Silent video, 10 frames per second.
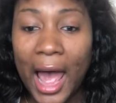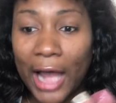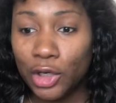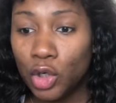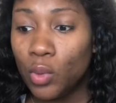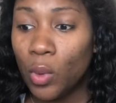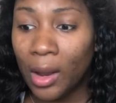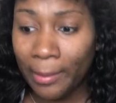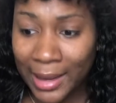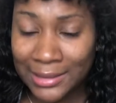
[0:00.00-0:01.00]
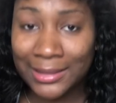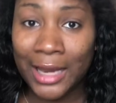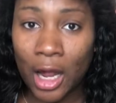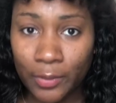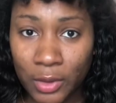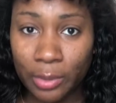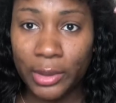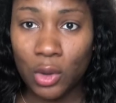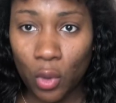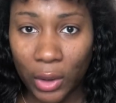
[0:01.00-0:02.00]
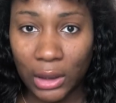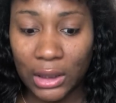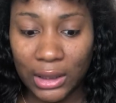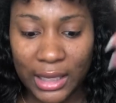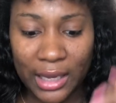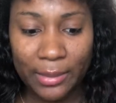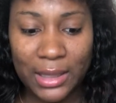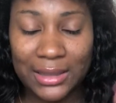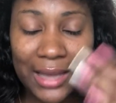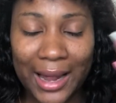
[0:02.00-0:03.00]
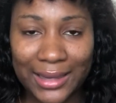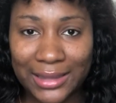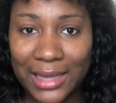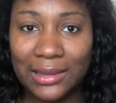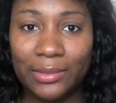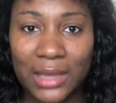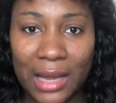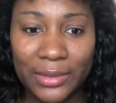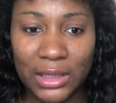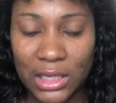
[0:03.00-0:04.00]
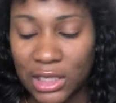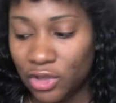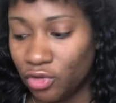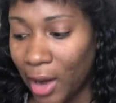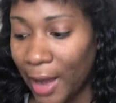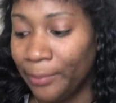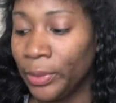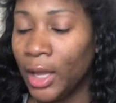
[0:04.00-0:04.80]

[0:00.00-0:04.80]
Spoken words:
I do want my scalp to be oily again, because like I said, sometimes it is dry.